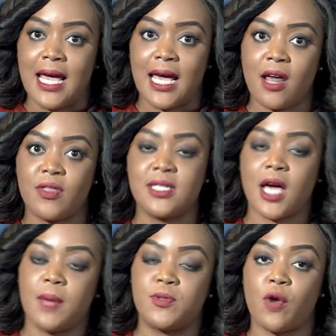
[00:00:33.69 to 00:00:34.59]
and other
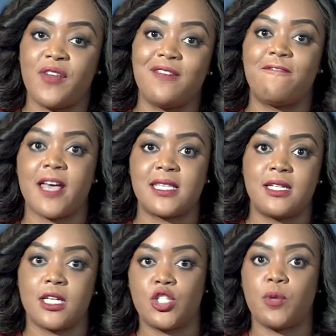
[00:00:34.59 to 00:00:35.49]
types of
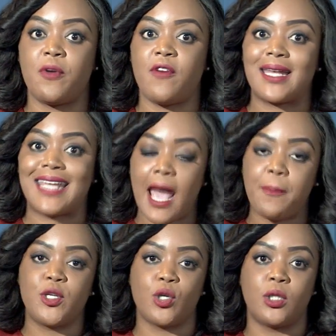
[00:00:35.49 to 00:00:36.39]
investors to provide
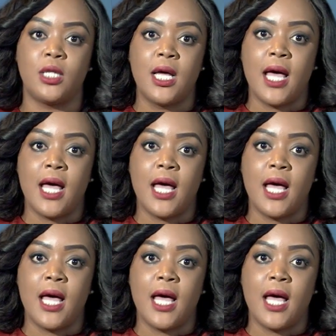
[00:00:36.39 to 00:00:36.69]
capital